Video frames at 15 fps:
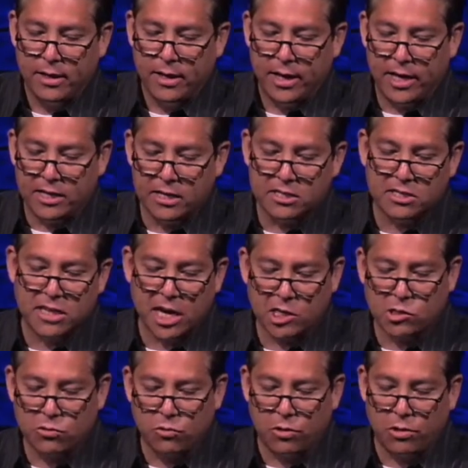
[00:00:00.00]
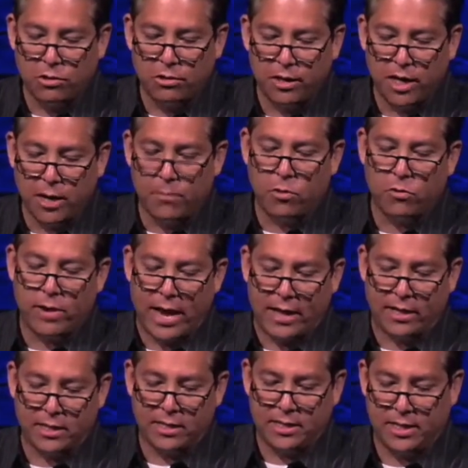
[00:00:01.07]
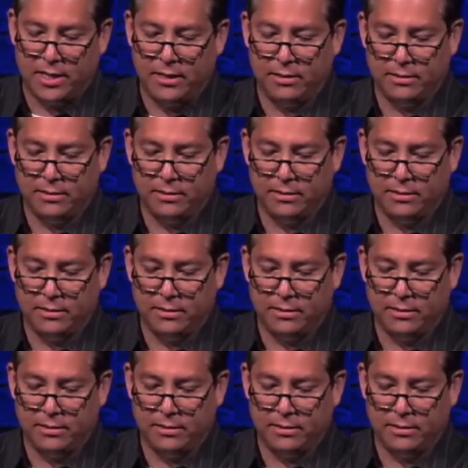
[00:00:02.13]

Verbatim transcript: into sexual immorality.